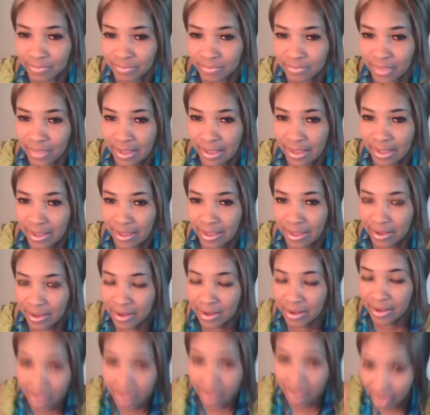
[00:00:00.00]
And
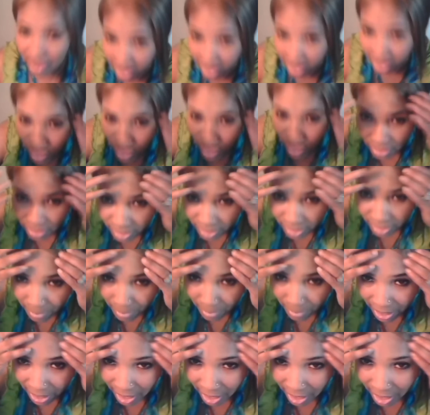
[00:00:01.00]
as you can see,
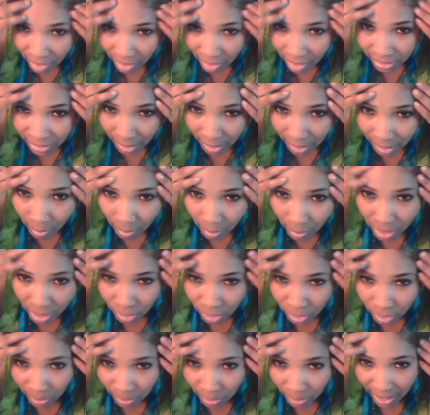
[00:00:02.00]
my hair is like a
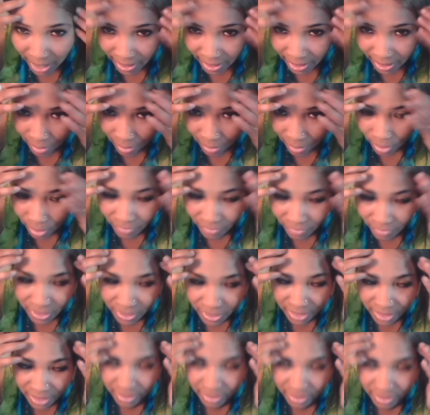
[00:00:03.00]
brownish black, and what I've
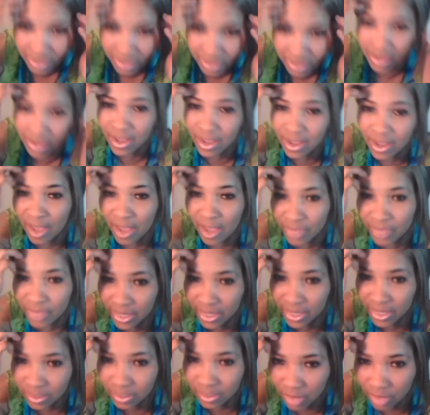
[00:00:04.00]
done, I've
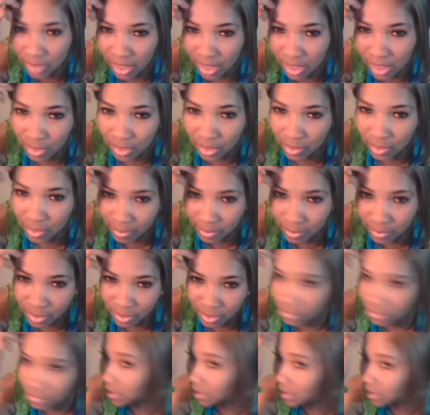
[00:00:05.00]
taken some color and
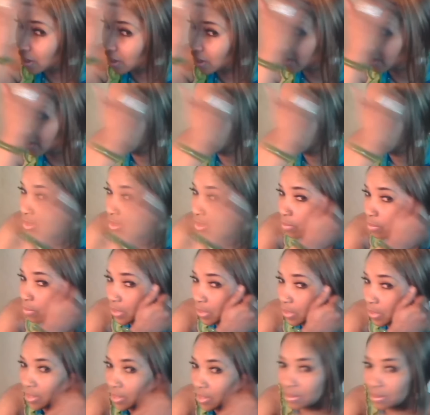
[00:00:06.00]
from the sides so it could
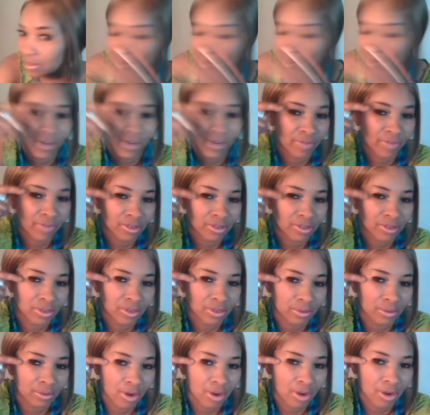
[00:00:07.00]
blend, and then I've
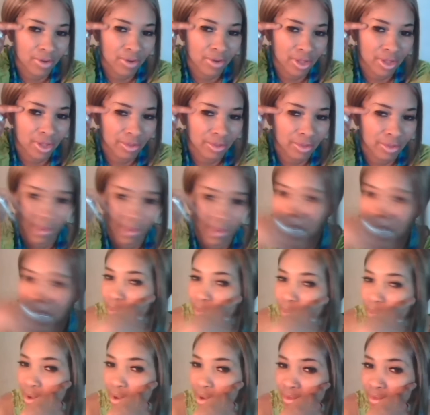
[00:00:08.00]
also already colored my
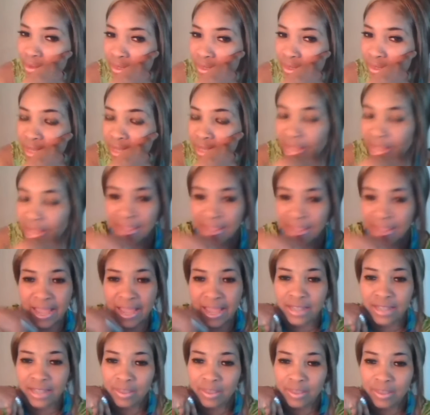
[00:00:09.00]
eyebrows.
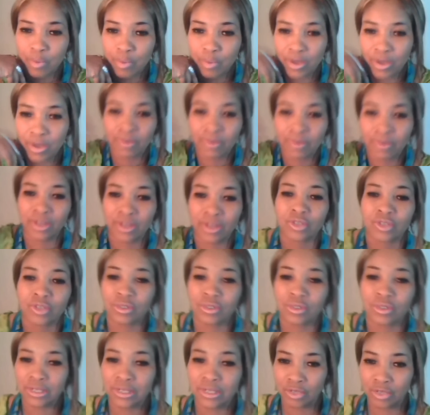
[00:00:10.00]
And at some point I'm going to do
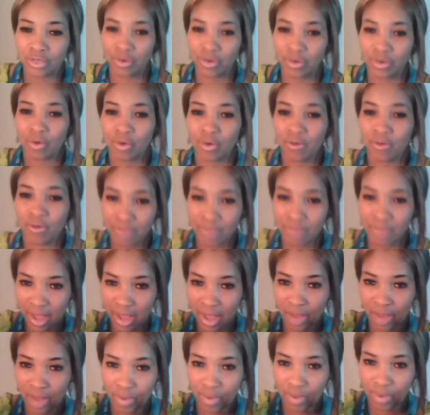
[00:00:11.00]
a tutorial over my
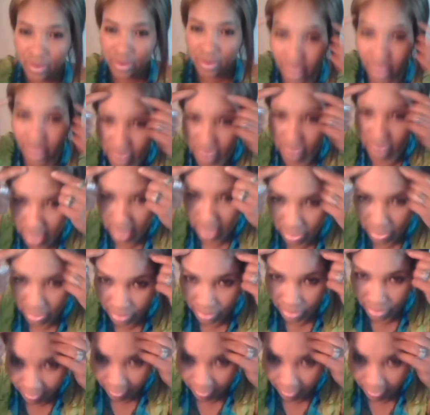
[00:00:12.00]
eyebrows and the coloring of